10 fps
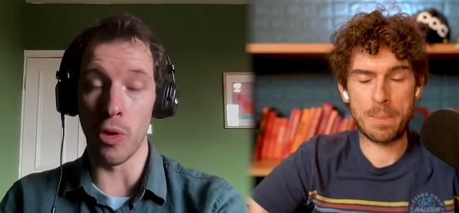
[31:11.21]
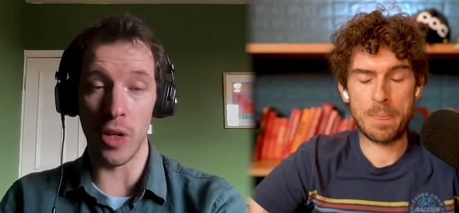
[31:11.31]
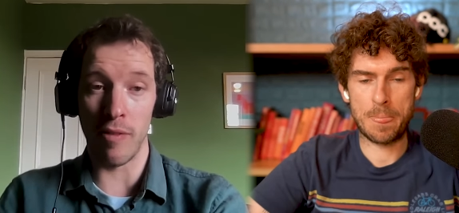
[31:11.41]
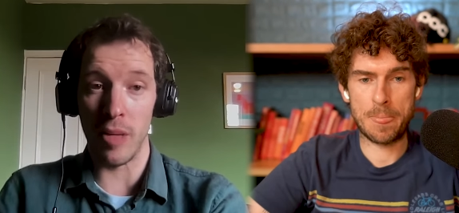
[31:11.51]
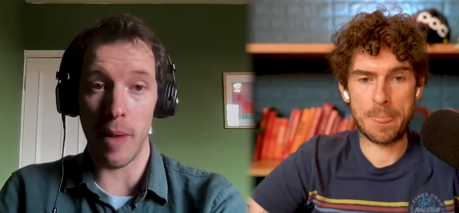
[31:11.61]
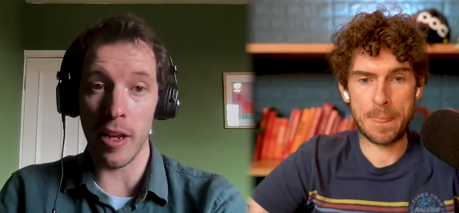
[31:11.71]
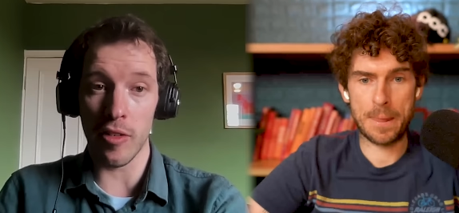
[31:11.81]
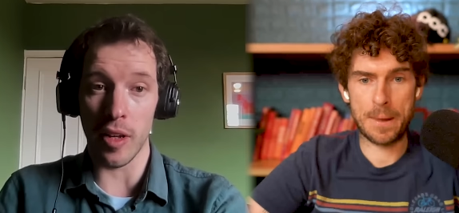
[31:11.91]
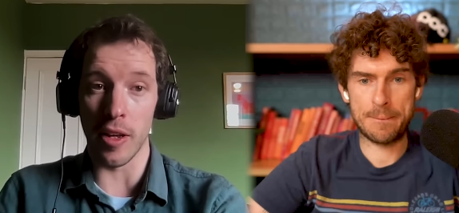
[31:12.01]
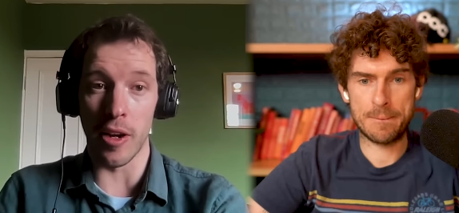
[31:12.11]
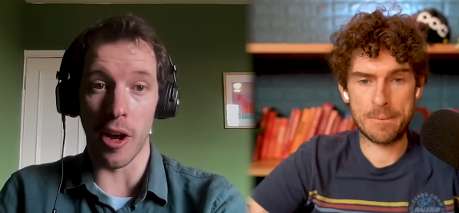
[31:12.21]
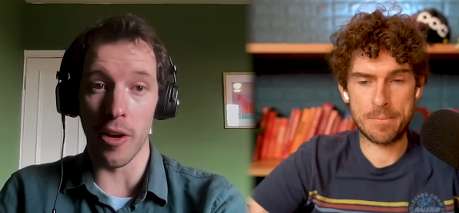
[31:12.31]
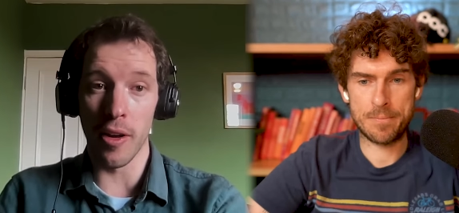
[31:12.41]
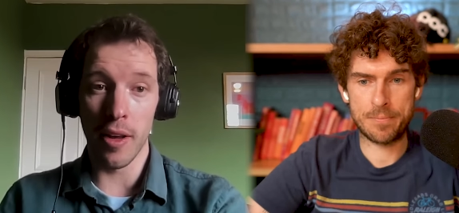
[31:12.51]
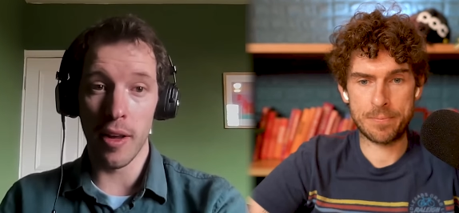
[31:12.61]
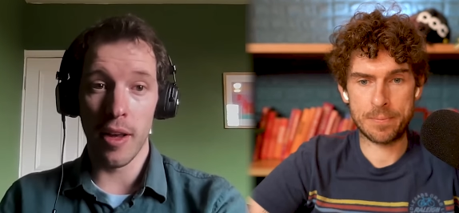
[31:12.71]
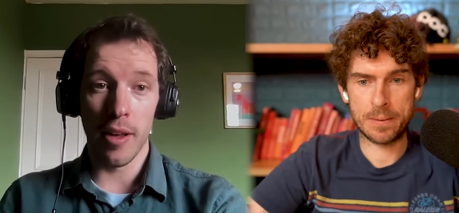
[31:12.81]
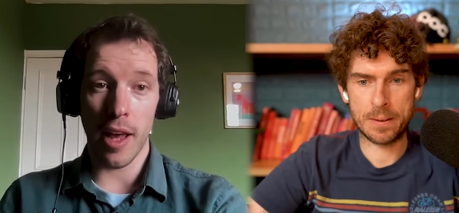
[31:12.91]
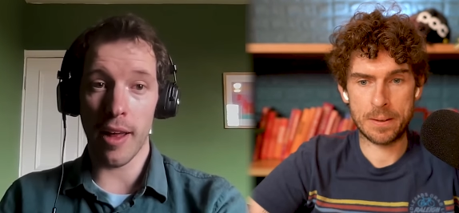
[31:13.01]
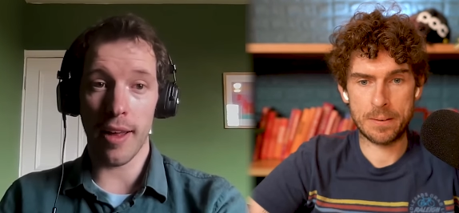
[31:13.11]
Speaker 1: not giving them energy. You know,
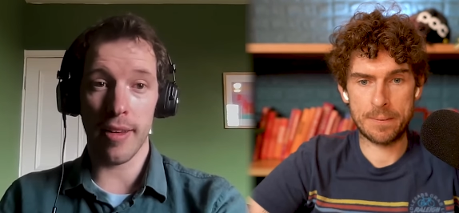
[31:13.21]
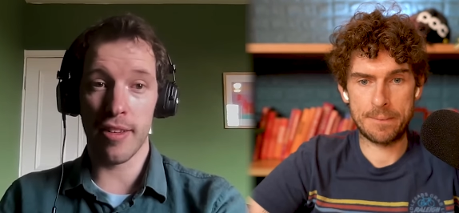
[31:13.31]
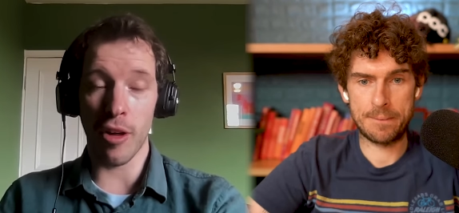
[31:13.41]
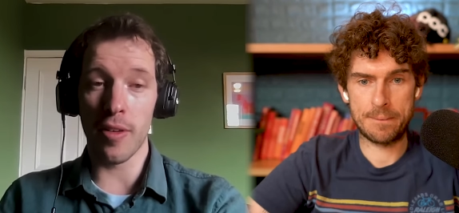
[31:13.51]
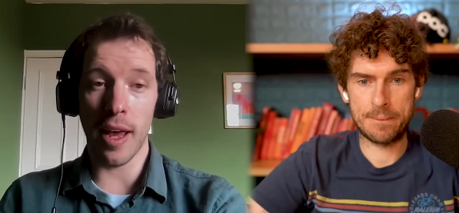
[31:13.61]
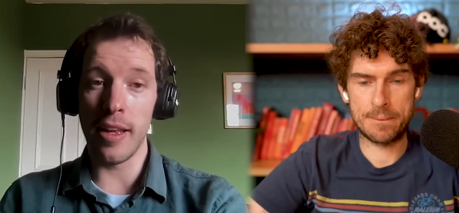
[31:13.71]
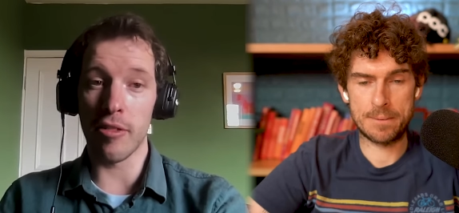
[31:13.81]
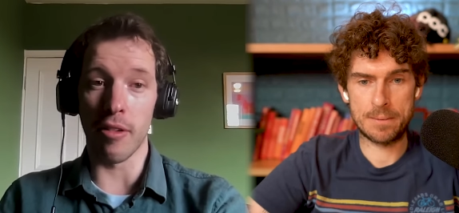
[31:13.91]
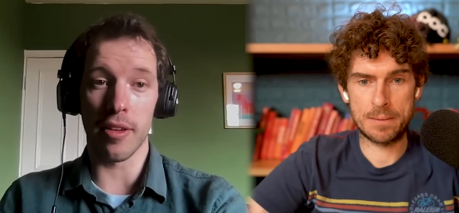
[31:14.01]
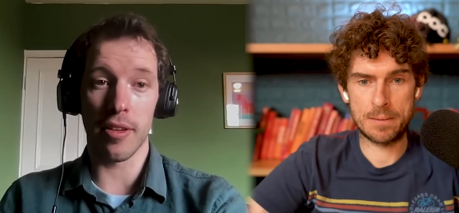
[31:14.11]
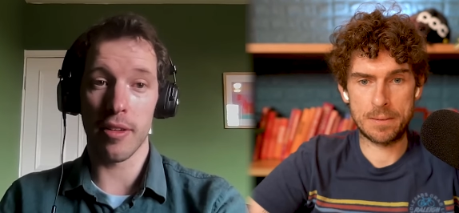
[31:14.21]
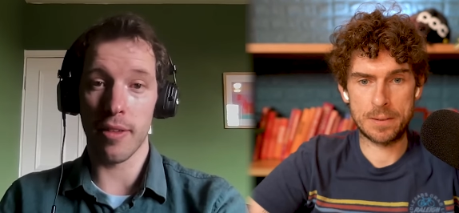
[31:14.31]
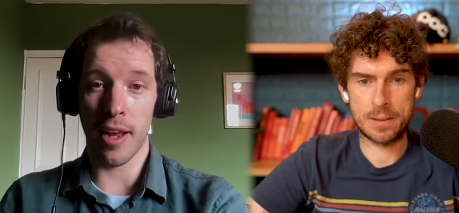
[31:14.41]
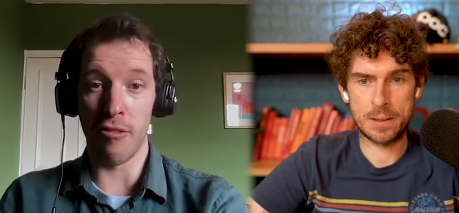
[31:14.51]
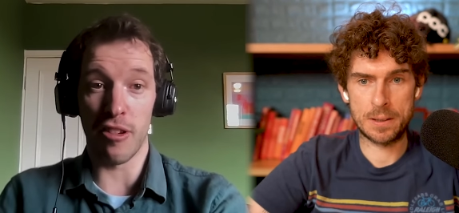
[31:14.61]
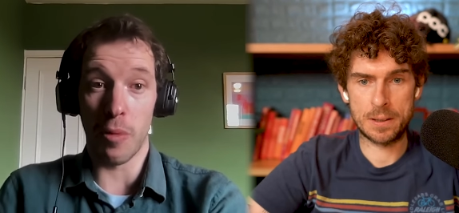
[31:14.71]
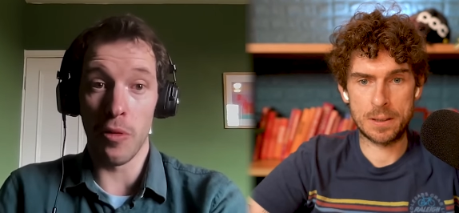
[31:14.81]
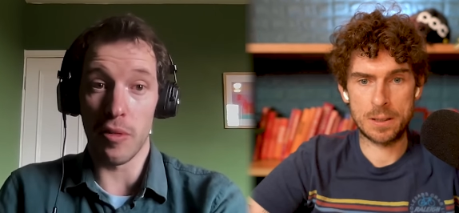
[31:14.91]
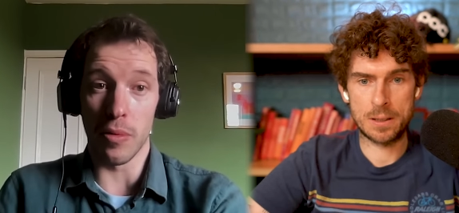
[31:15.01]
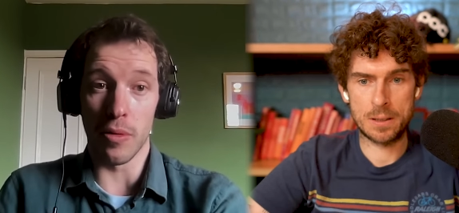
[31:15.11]
it's eh, so dangerous and
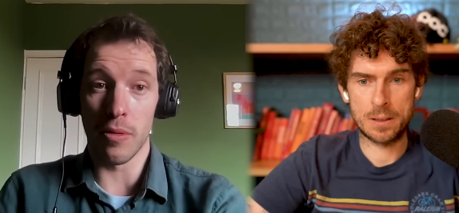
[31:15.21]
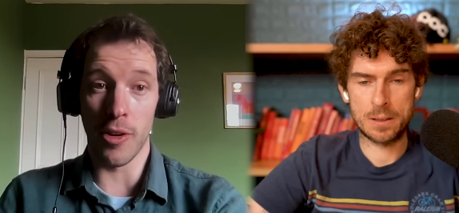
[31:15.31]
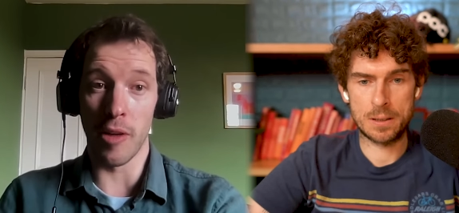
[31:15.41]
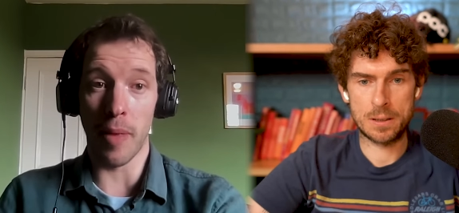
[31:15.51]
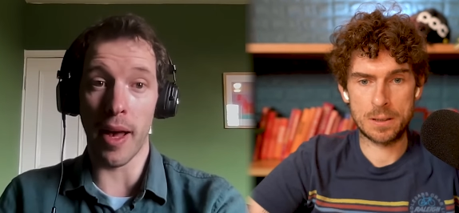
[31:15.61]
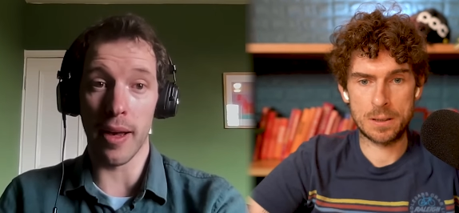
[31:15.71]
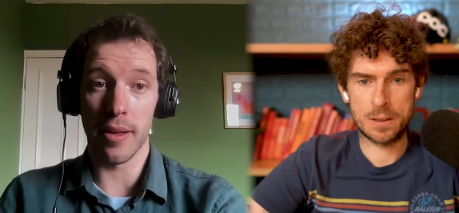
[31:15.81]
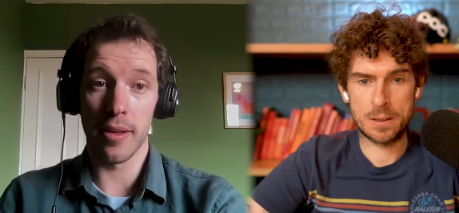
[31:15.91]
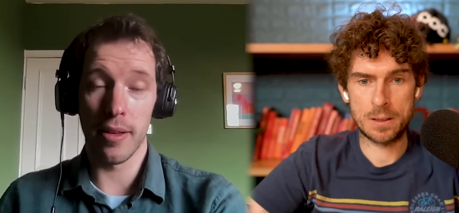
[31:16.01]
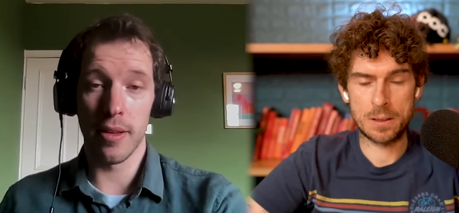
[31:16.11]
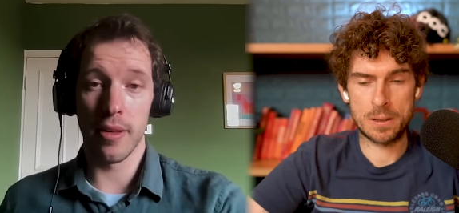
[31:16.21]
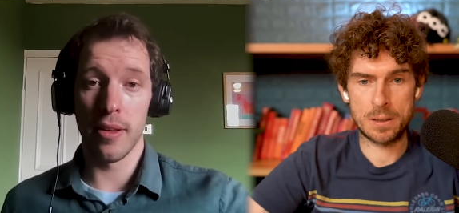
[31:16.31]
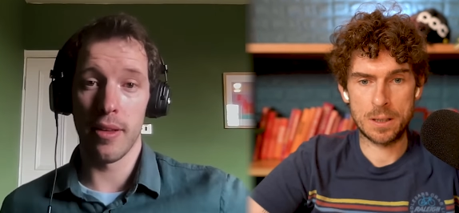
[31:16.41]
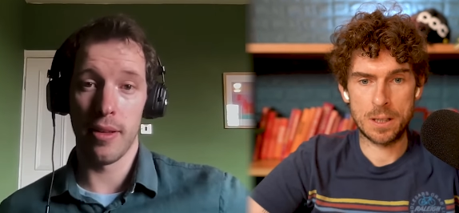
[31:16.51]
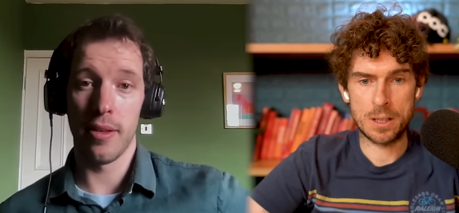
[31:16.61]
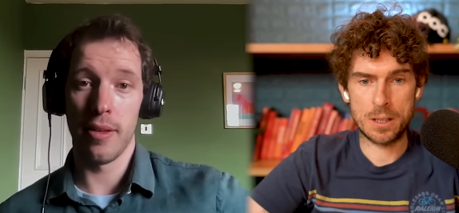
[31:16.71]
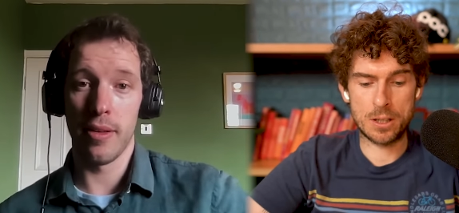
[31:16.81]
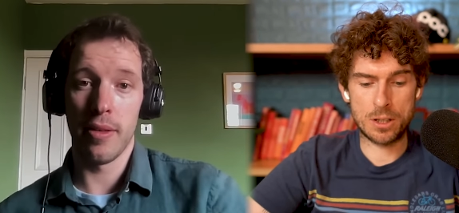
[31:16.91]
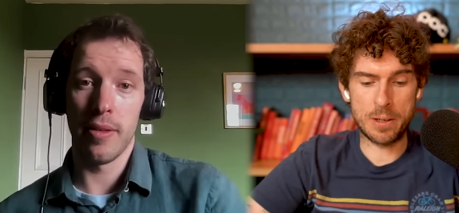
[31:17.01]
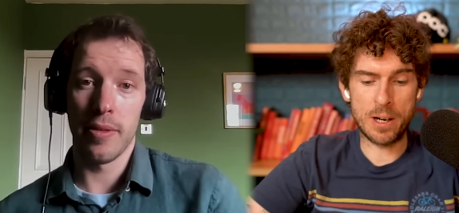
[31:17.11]
irresponsible. Looking back
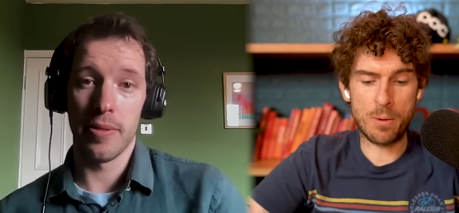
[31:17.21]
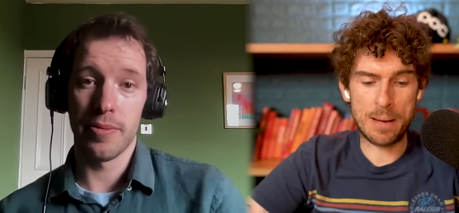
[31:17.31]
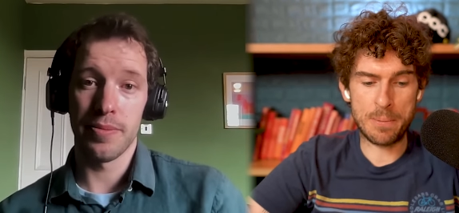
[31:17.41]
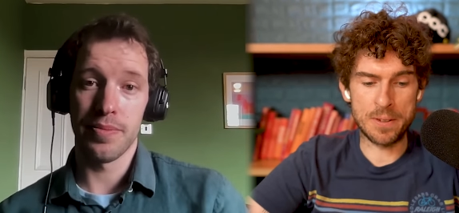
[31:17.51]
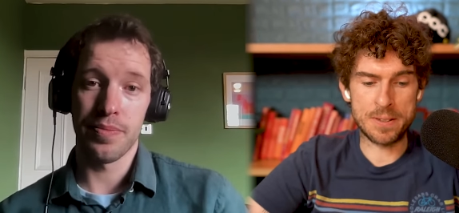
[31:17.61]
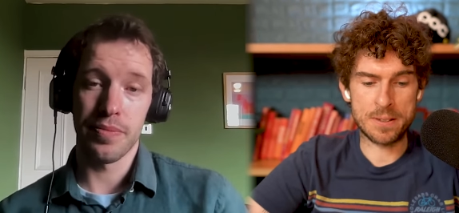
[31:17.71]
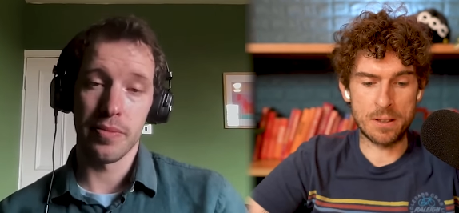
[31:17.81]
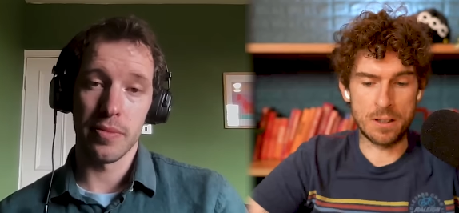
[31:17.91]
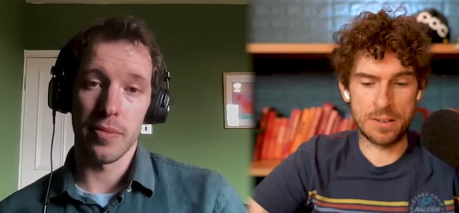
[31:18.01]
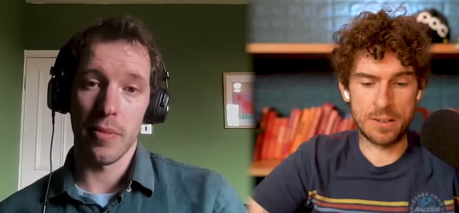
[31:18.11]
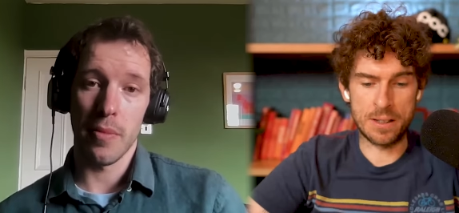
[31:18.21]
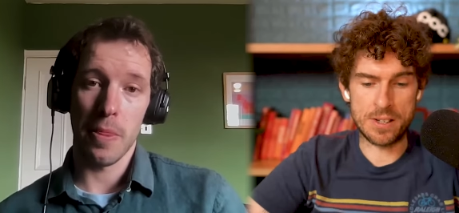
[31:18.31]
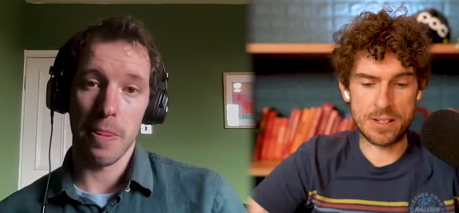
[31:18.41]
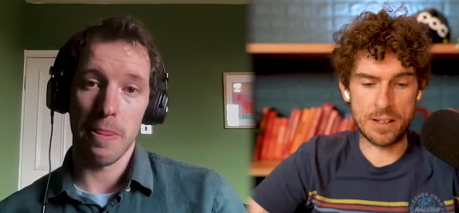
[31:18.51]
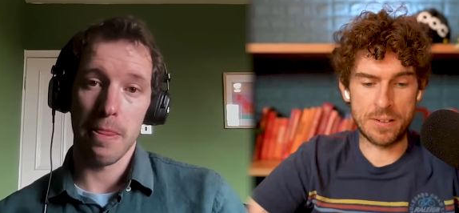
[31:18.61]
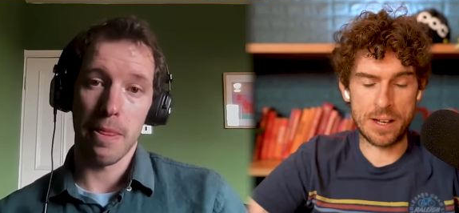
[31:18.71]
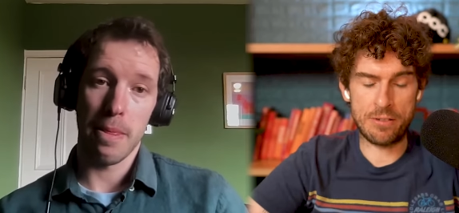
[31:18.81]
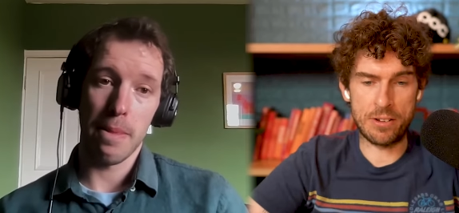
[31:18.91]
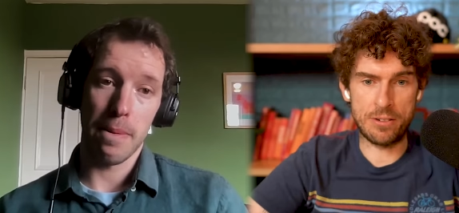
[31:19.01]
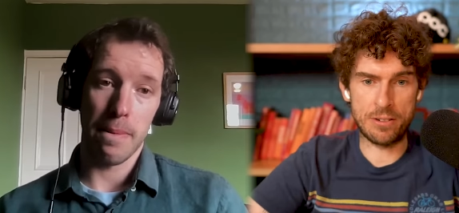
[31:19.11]
Speaker 2: do we know what happened on, as you say, on
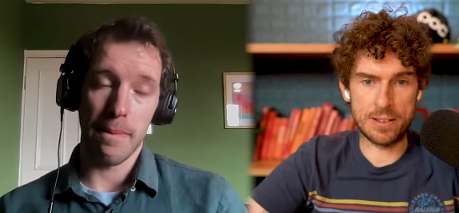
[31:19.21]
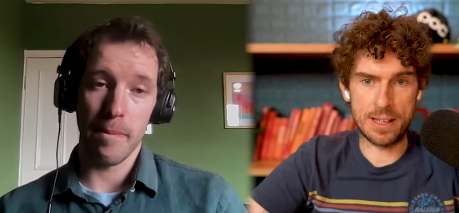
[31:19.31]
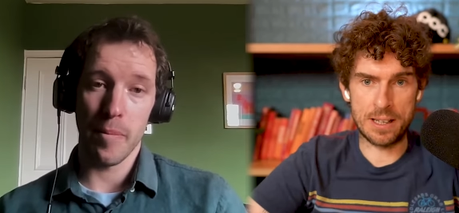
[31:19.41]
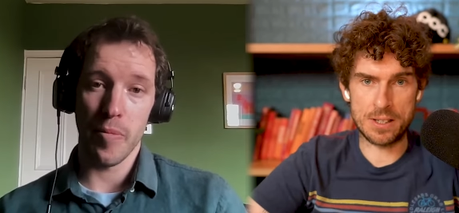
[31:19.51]
that fateful day?